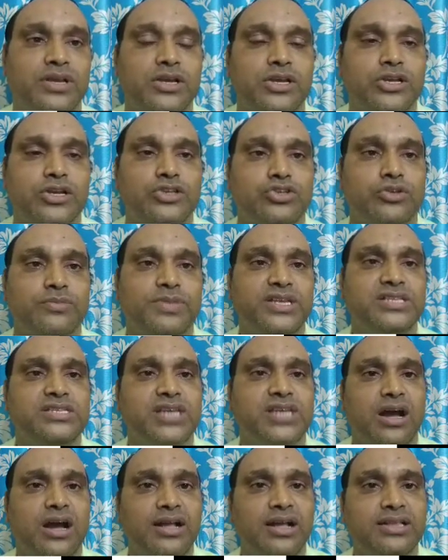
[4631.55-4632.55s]
So means
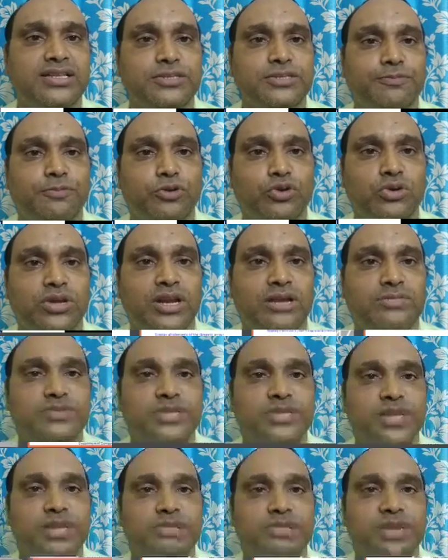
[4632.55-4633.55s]
all these programs
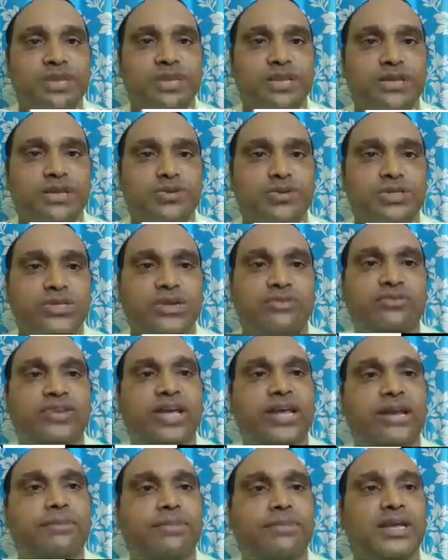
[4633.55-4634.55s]
are making use of
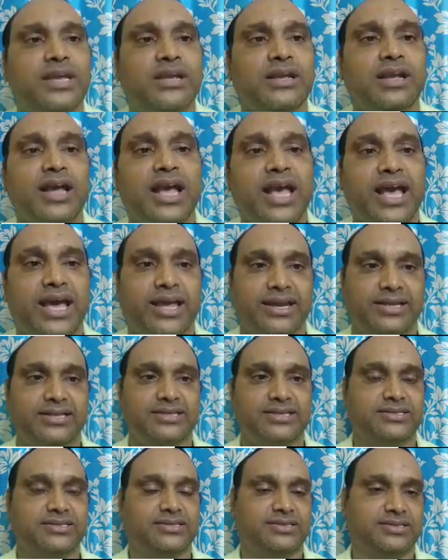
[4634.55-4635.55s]
dynamic
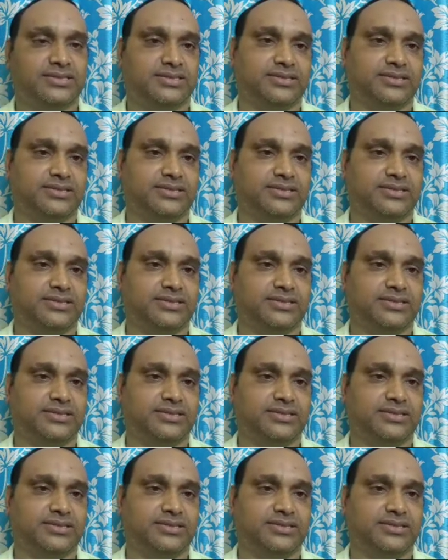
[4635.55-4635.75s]
arrays.